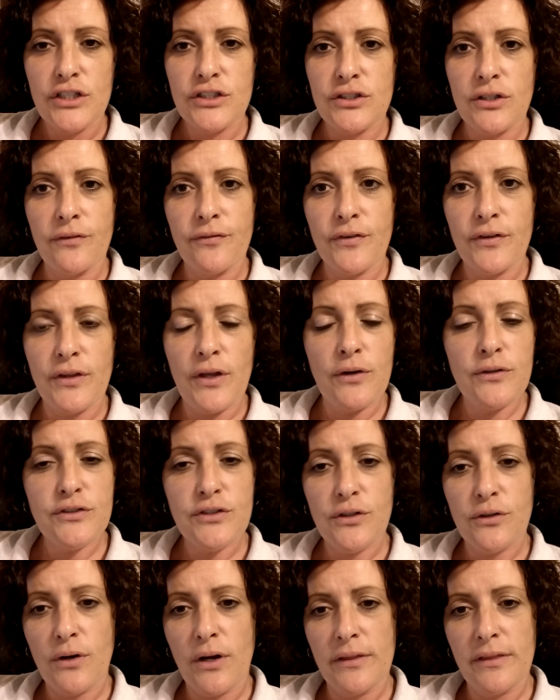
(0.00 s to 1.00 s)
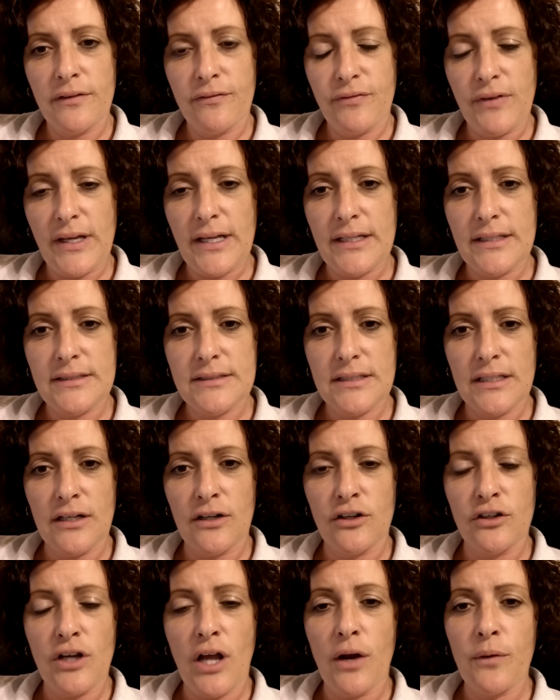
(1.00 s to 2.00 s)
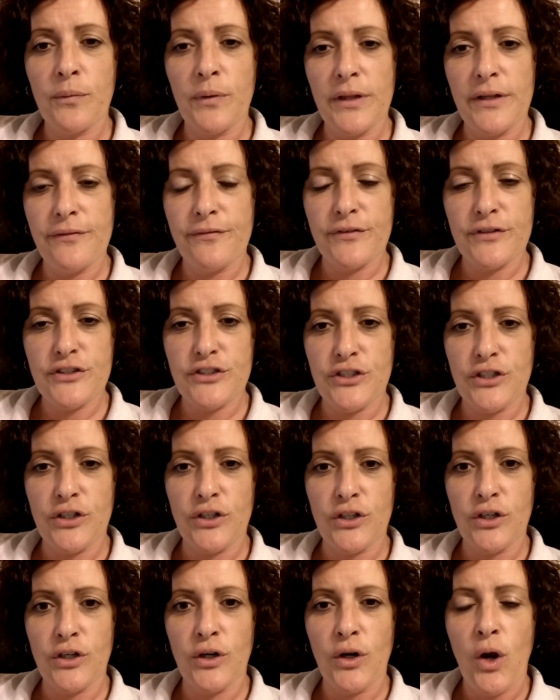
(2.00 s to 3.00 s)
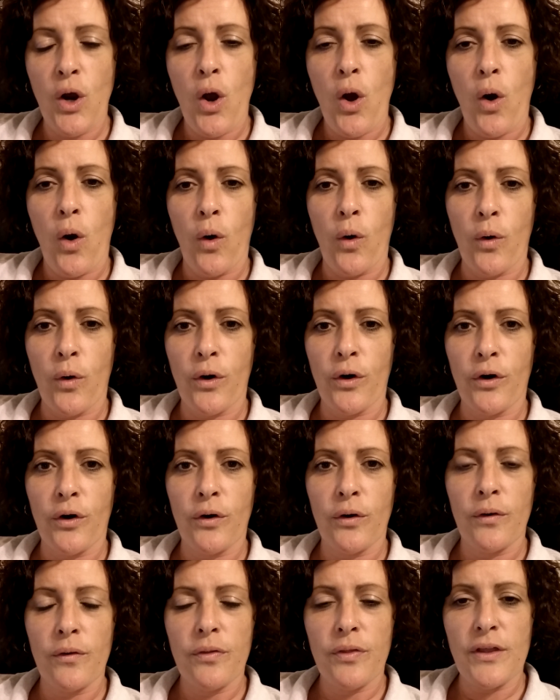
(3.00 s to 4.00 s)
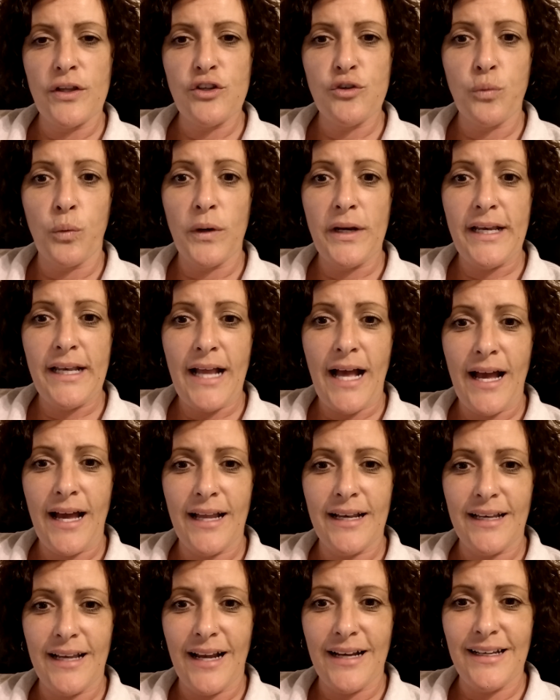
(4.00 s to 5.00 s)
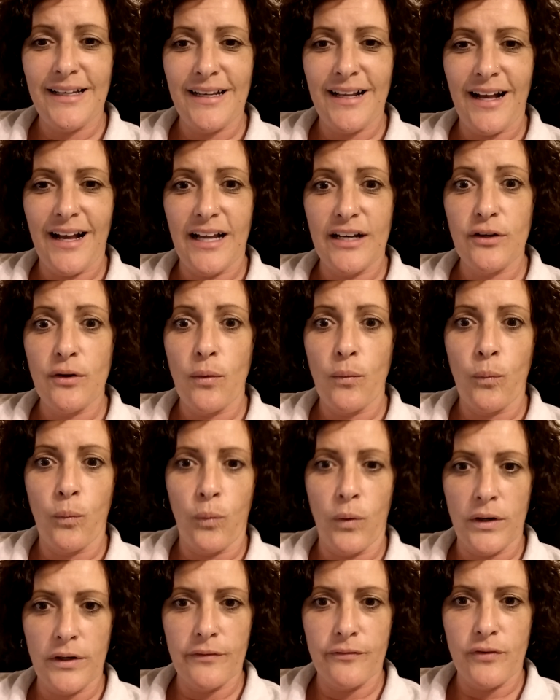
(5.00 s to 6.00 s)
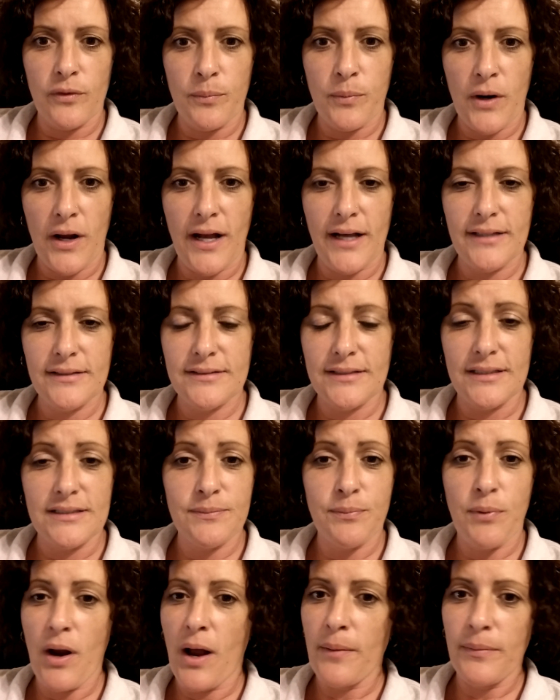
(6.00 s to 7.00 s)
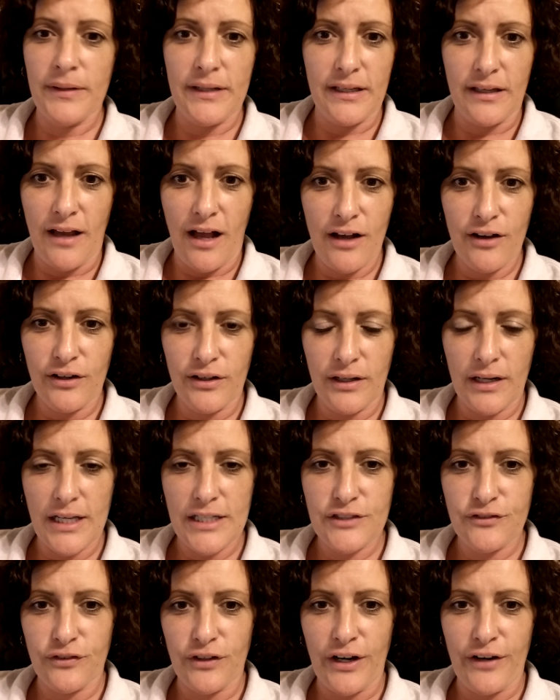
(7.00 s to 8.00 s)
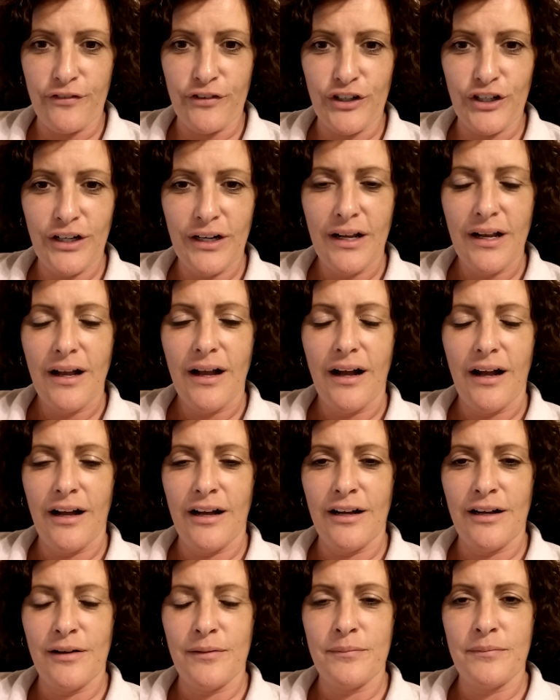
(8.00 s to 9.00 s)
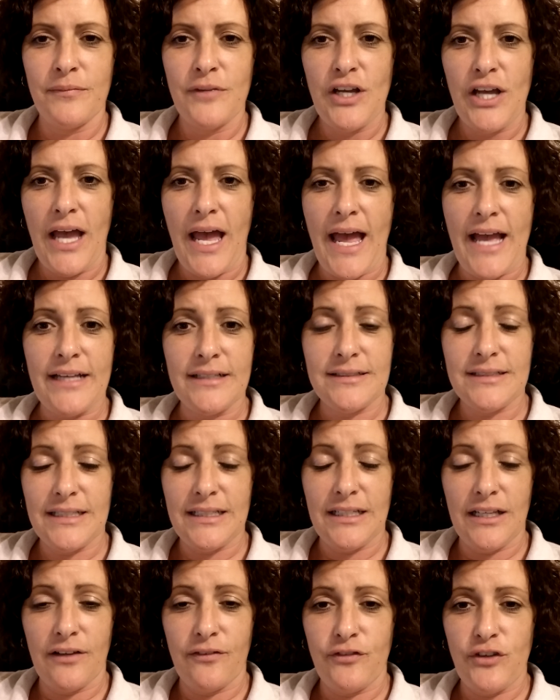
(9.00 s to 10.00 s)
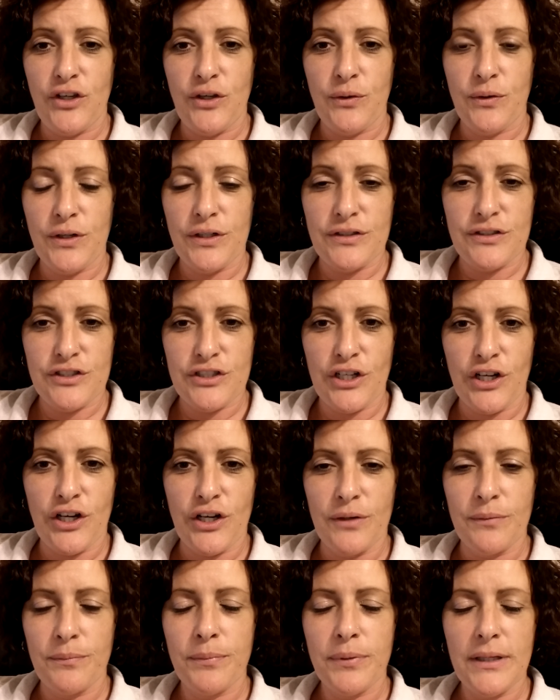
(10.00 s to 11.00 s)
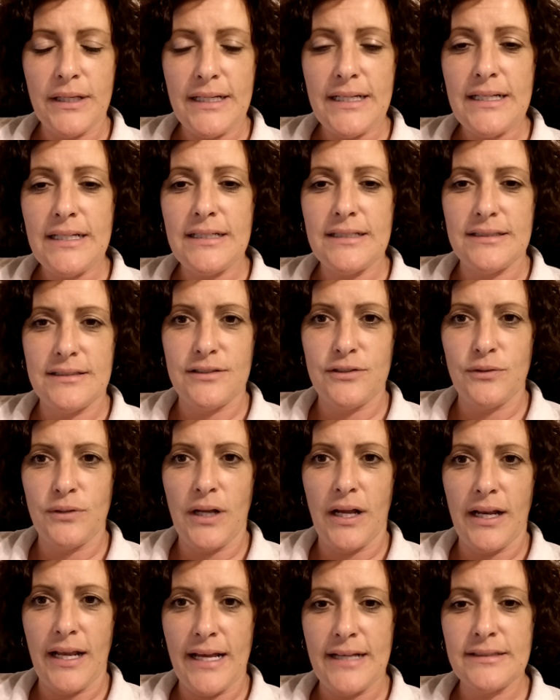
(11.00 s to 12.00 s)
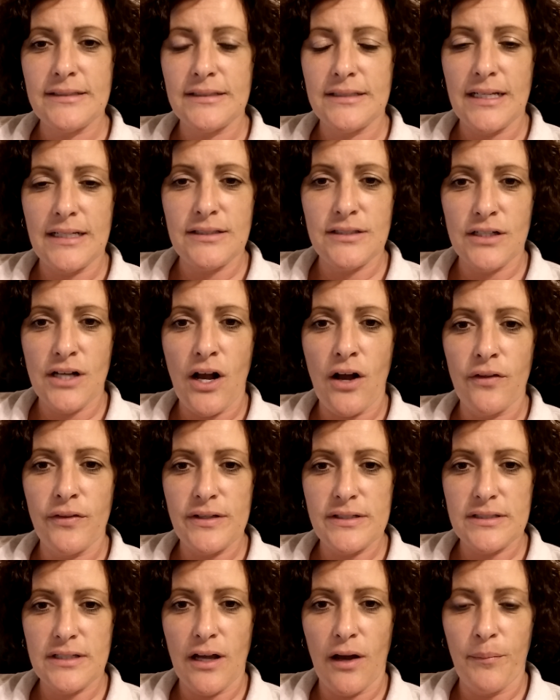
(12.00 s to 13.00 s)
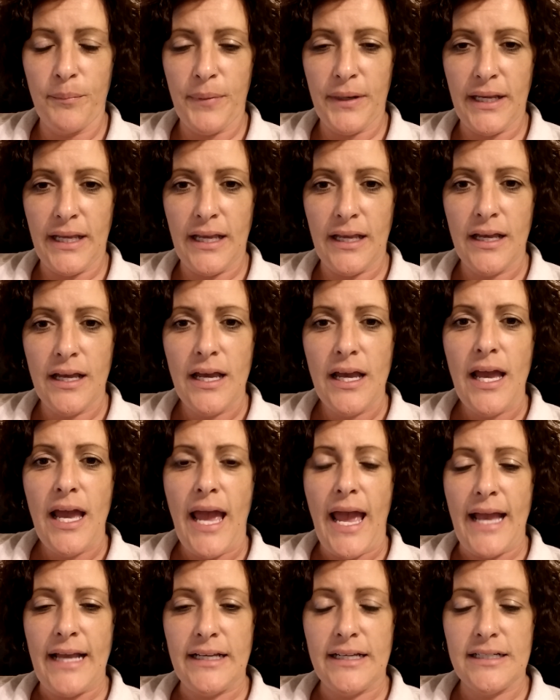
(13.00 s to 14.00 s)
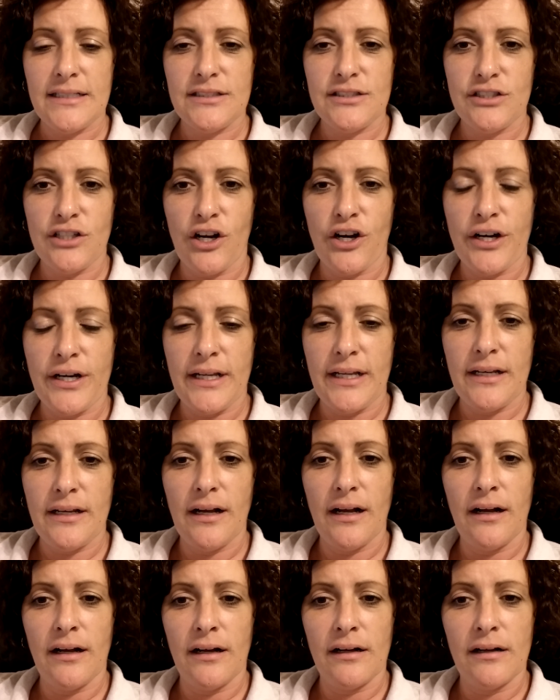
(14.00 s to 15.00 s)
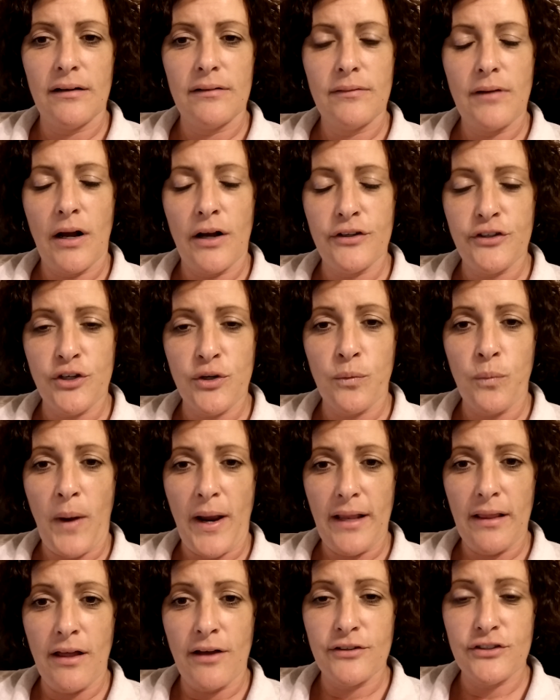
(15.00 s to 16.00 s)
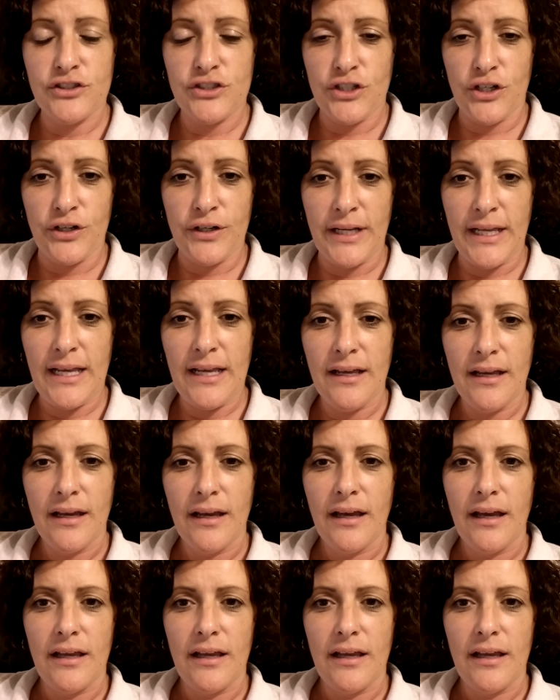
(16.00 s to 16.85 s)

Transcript: So for those that are on the fence and are not really for sure, or the $29.99 wonderful price that's probably not going to last forever, has any of you concerned, please do not hesitate to call this company and get started on your weight loss journey.